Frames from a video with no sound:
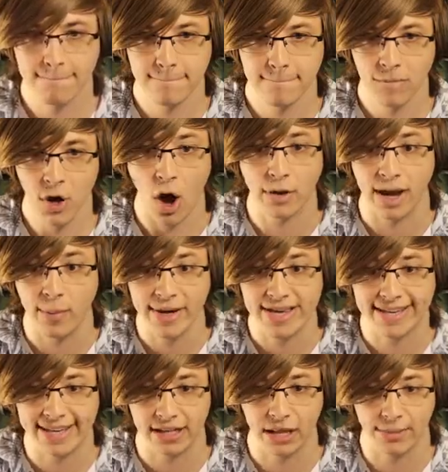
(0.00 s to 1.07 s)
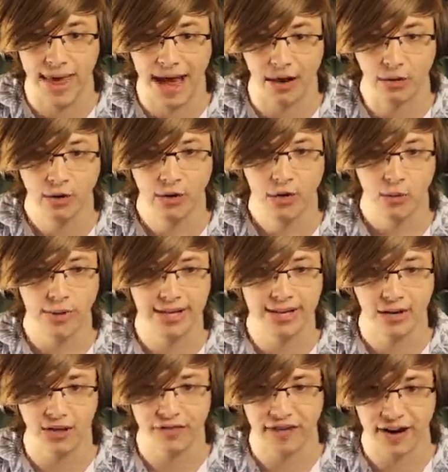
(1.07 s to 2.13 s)
Okay, we can kill him now. We can kill
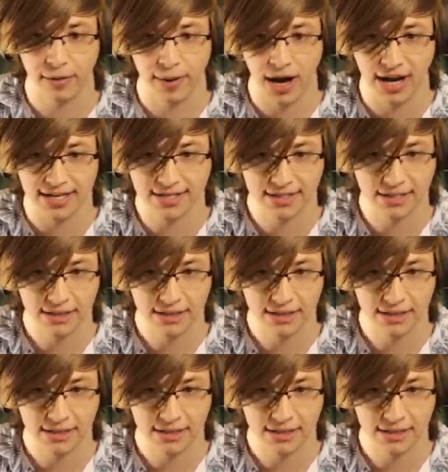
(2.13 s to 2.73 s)
the final boss.